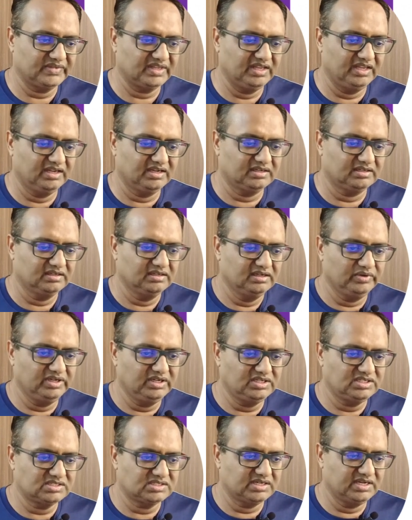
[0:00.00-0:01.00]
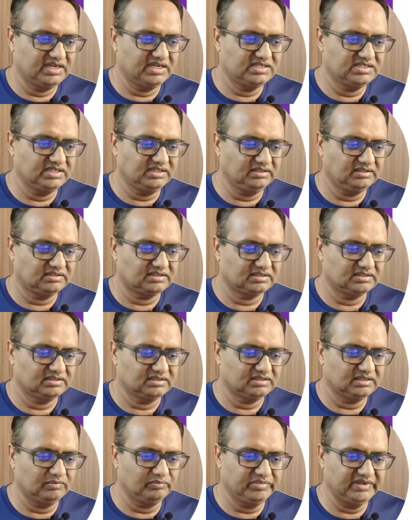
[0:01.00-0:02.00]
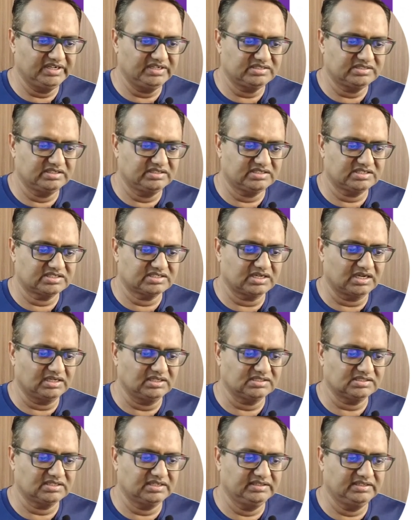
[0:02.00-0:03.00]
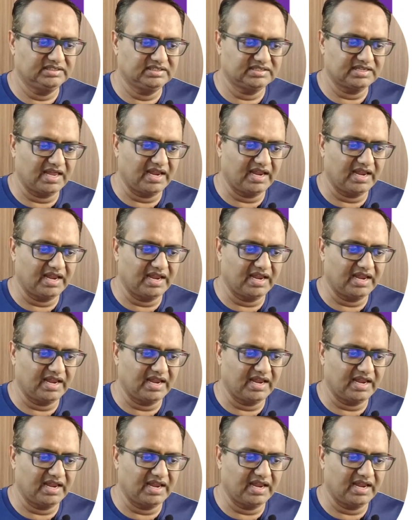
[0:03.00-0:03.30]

Each agent completes its task and it